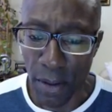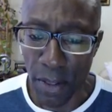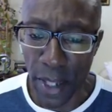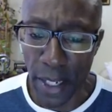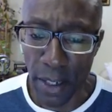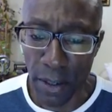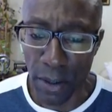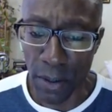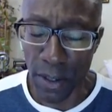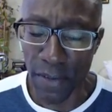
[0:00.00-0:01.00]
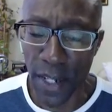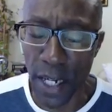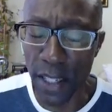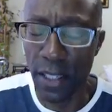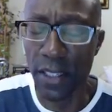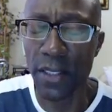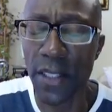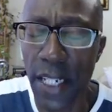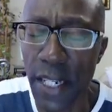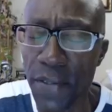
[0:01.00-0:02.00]
Thank you, Lord. Father, this
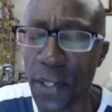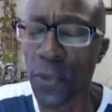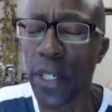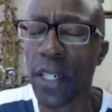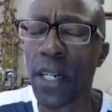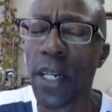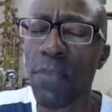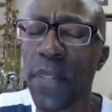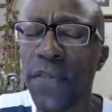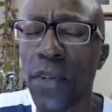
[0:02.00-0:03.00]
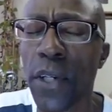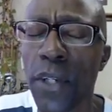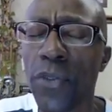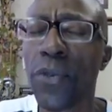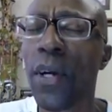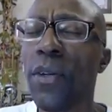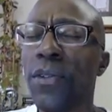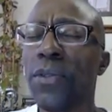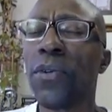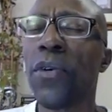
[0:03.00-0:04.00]
evening we come before your throne
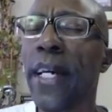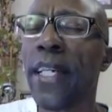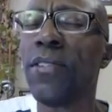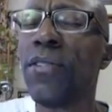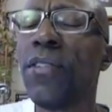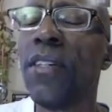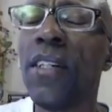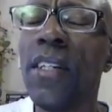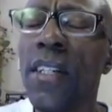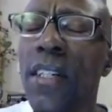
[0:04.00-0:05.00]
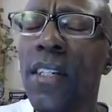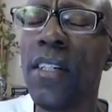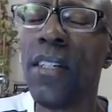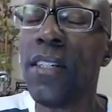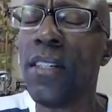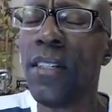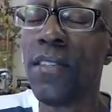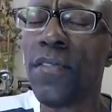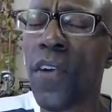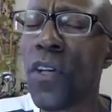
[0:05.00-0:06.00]
of grace.
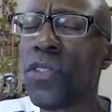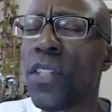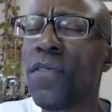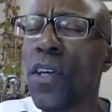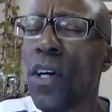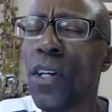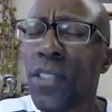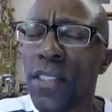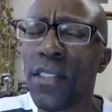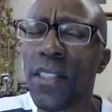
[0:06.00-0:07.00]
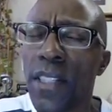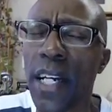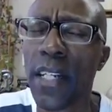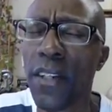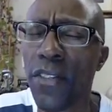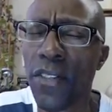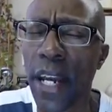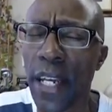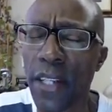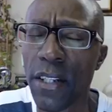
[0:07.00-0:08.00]
First of all, just to tell you
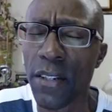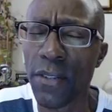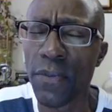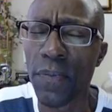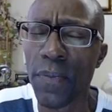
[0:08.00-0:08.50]
thank you.